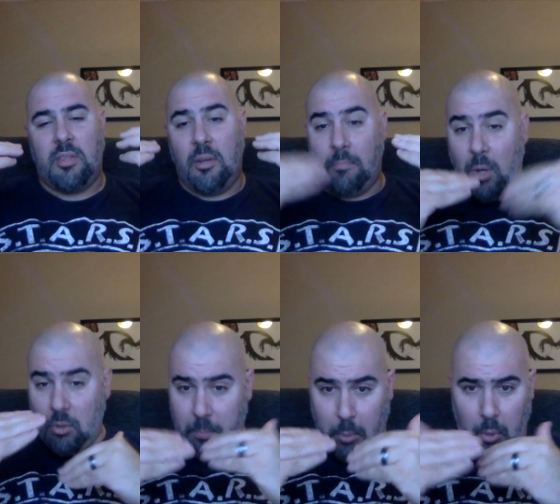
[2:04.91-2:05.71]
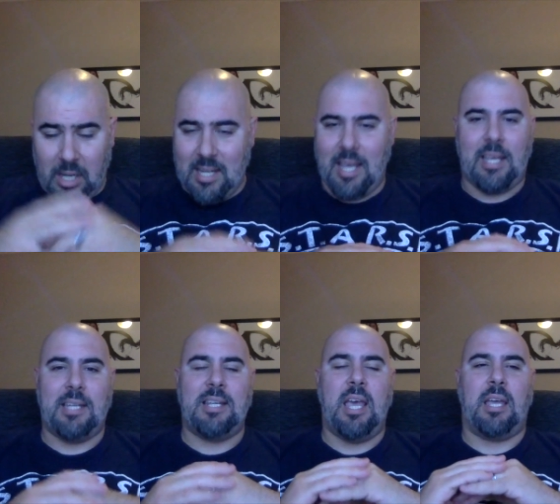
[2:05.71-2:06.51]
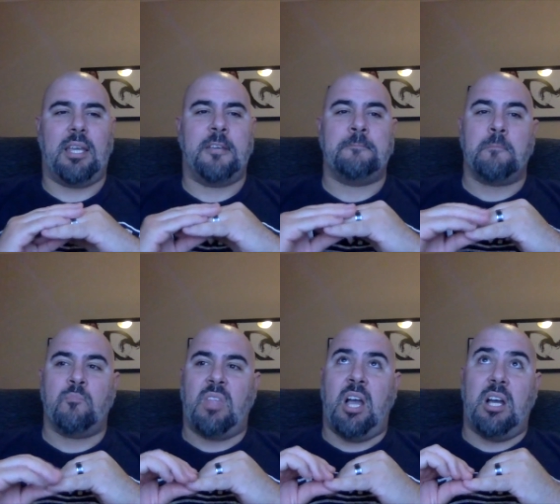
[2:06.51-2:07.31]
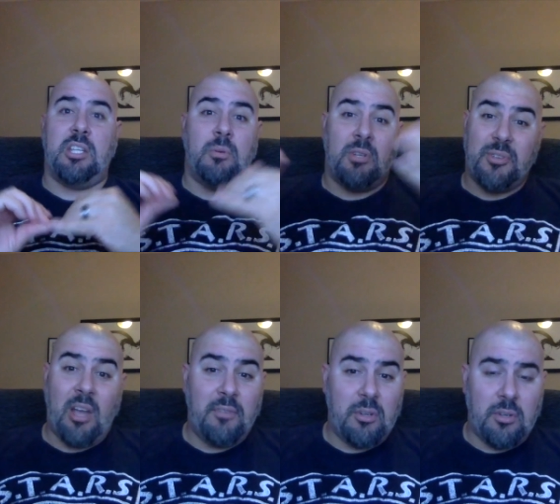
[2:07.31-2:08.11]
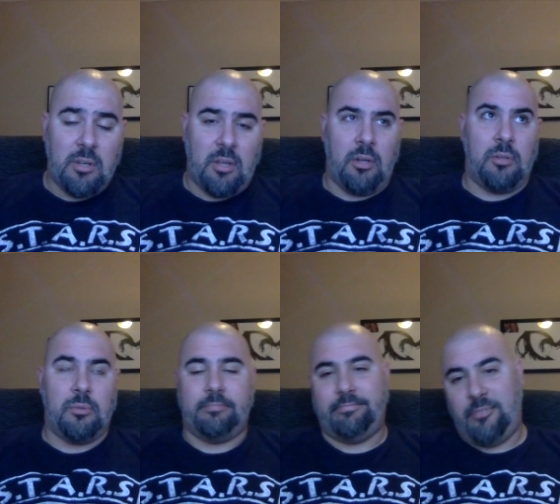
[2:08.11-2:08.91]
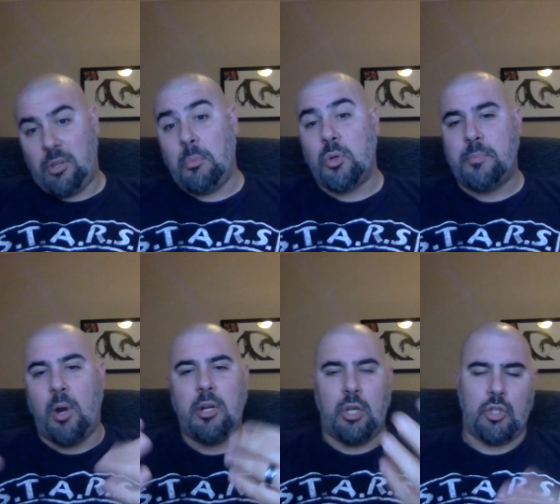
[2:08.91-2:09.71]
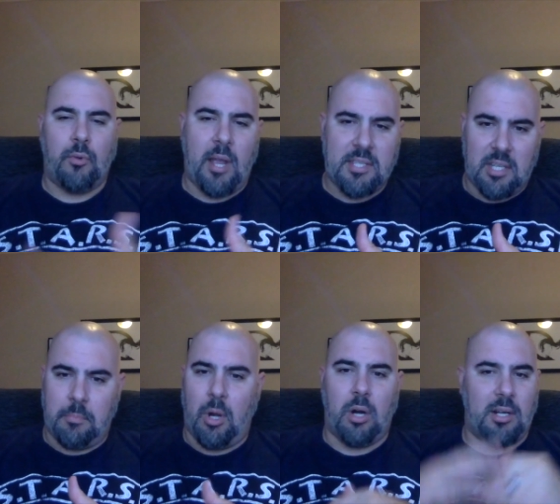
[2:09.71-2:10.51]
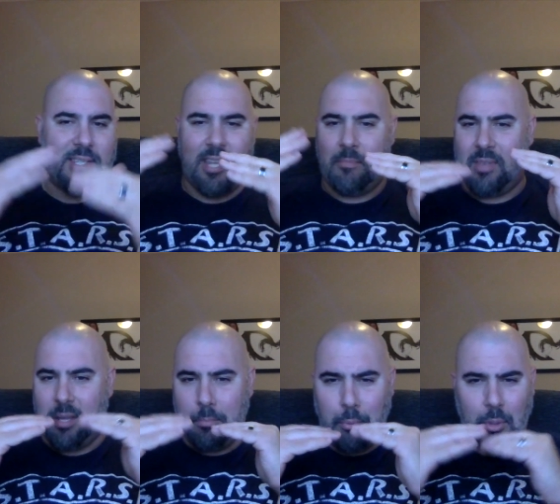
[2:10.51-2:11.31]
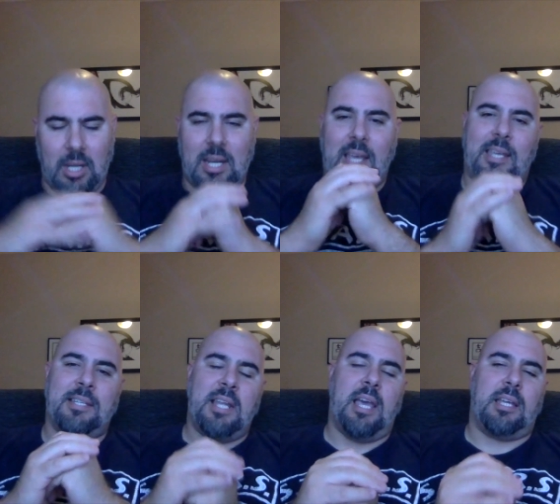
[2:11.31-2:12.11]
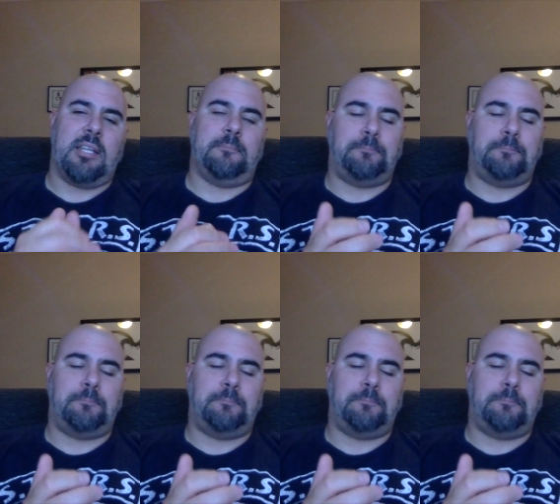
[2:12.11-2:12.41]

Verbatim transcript: They're both pretty neck and neck. Uh, you also have your, you know, for the most part, your Jurassic Park. Same thing, pretty neck and neck.